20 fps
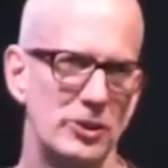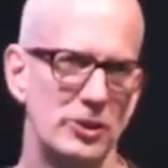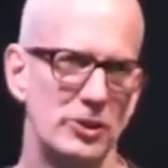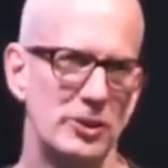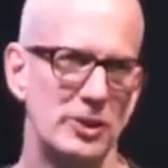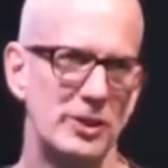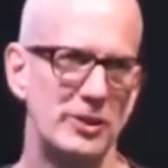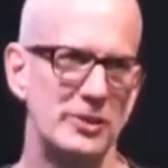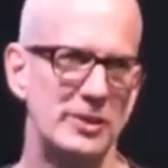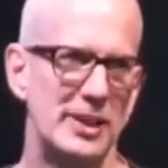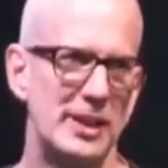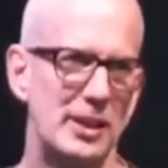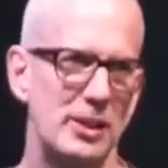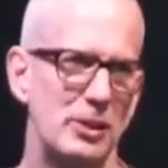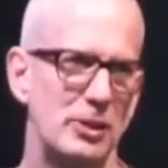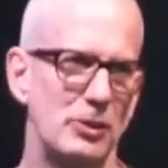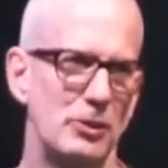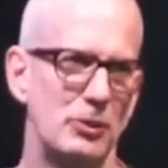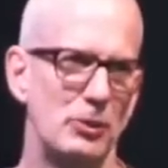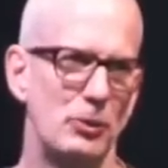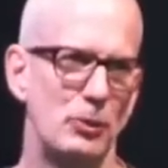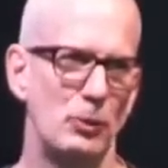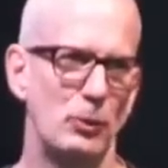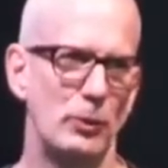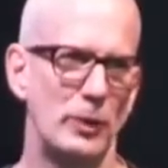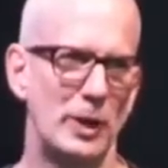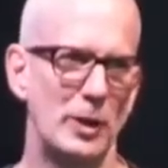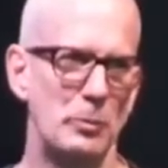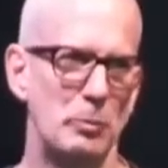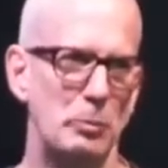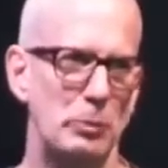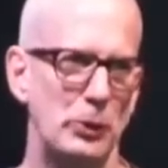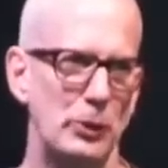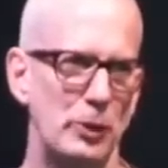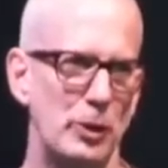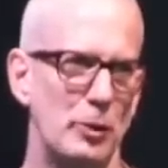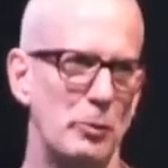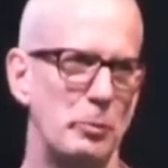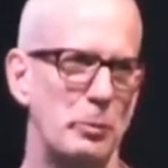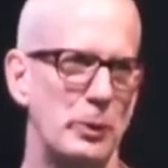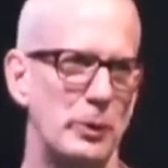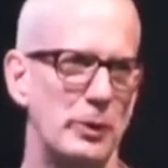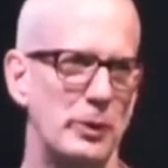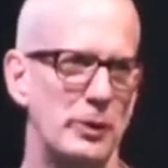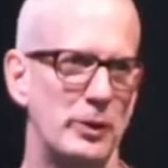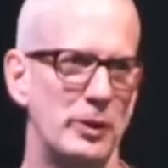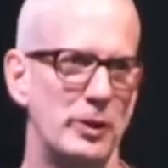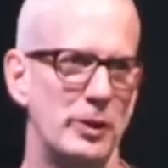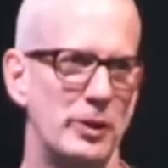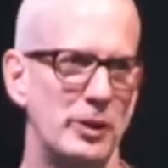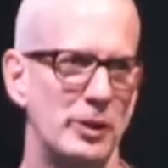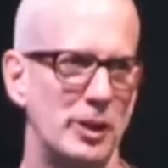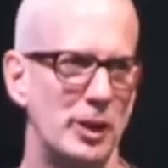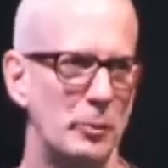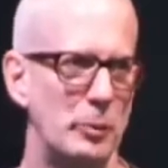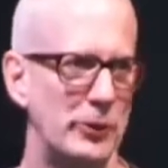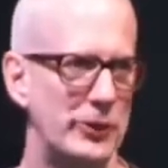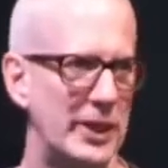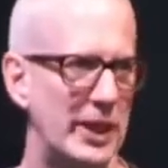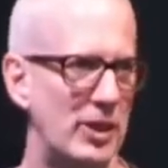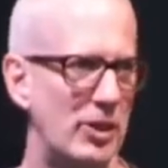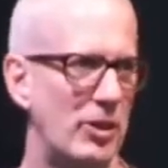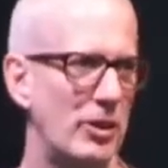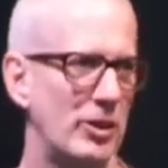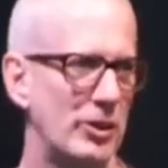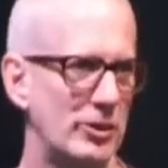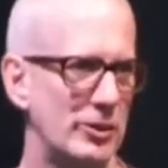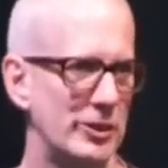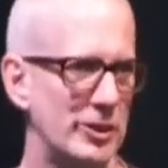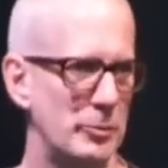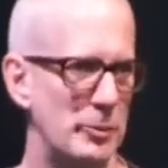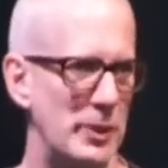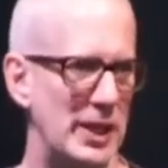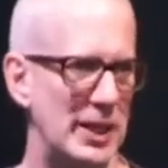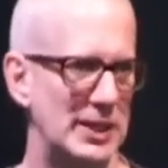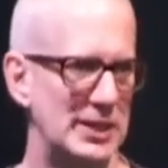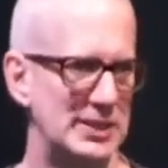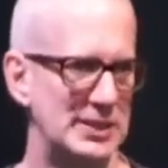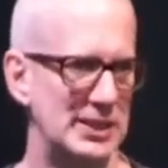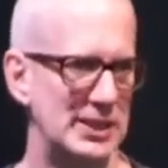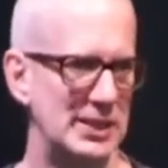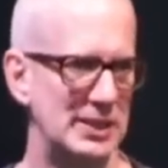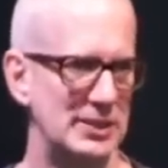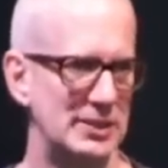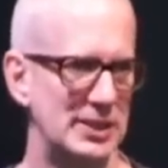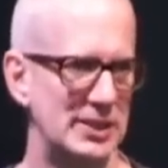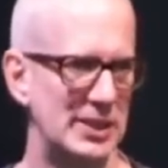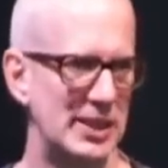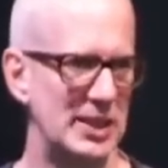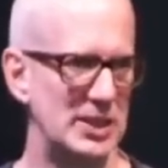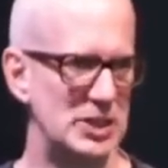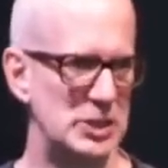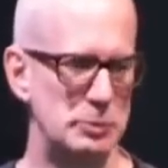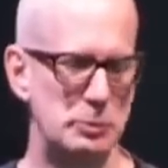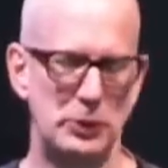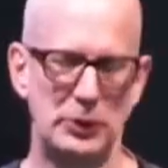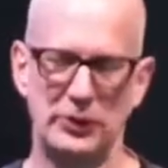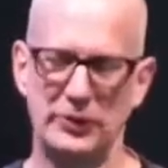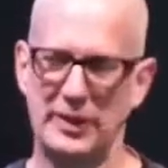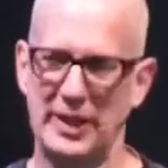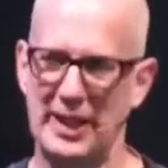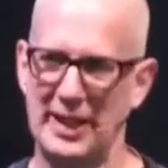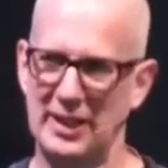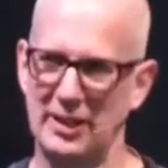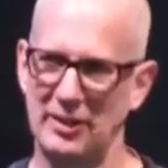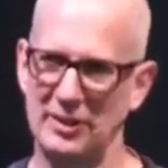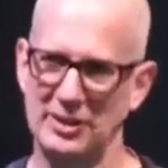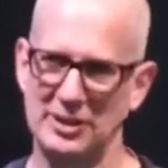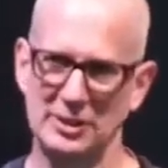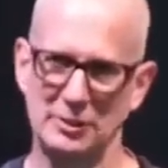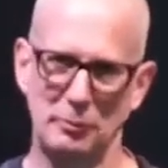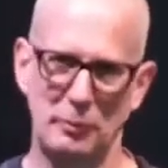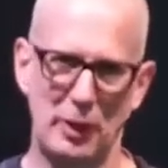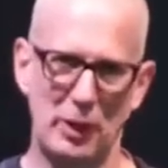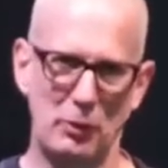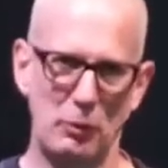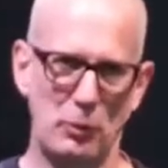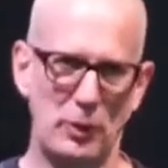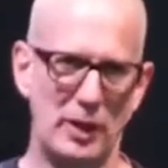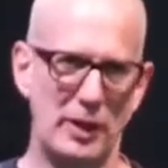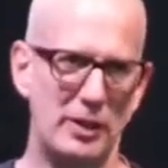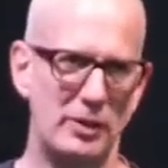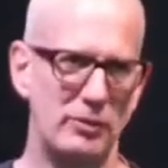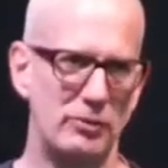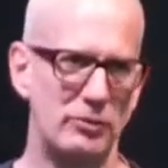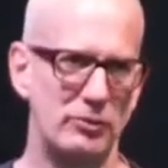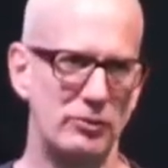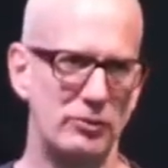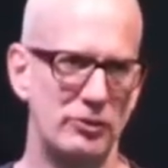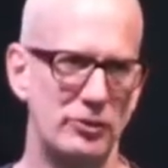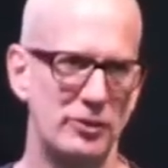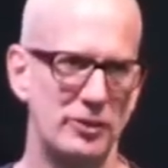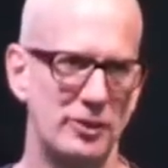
The other day when I blew up about that article in the magazine, and then I spilled that onto my wife,